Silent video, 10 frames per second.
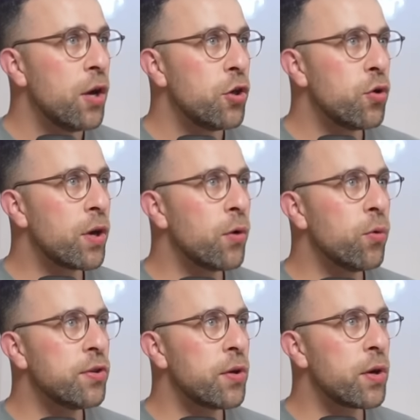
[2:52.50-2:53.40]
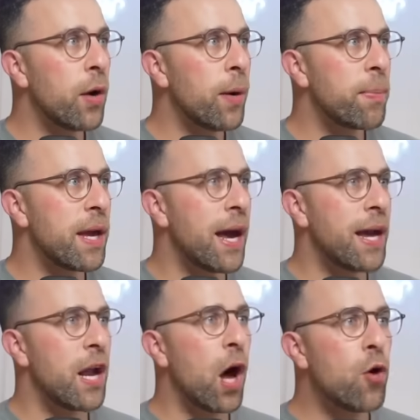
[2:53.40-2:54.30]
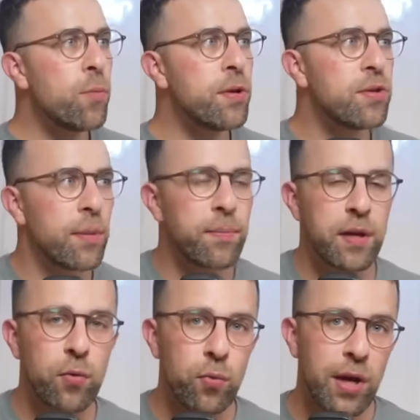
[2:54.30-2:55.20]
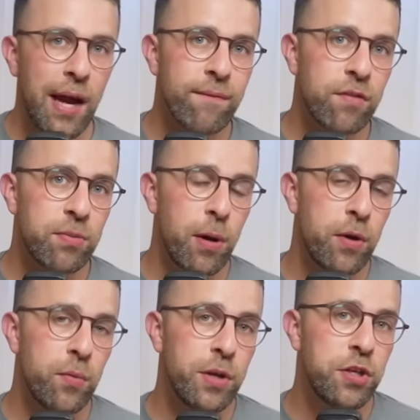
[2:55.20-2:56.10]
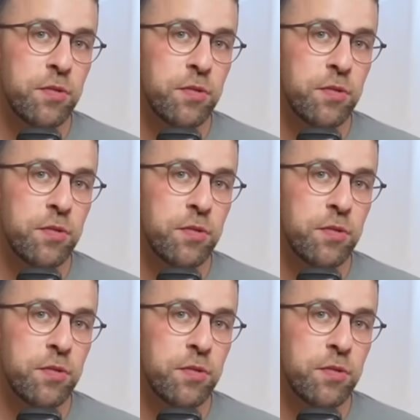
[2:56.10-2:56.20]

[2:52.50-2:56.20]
You can also go up here and open something called canvas mode, which